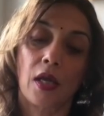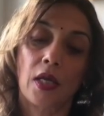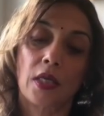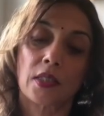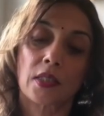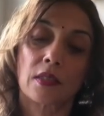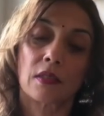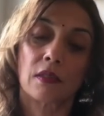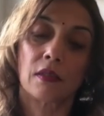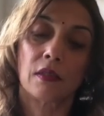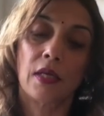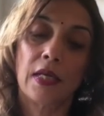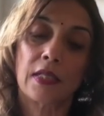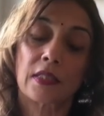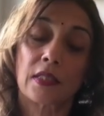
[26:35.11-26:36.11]
is
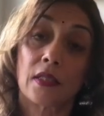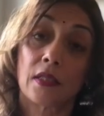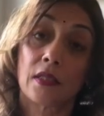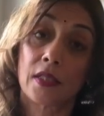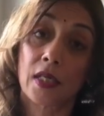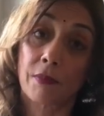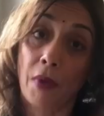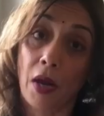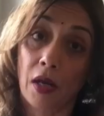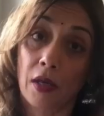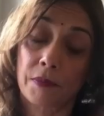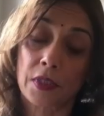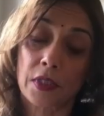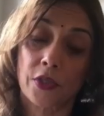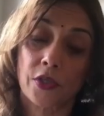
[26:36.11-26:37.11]
its
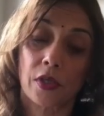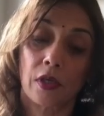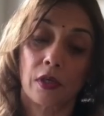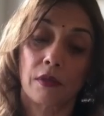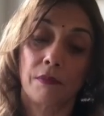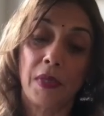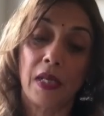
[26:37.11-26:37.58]
Digbala position,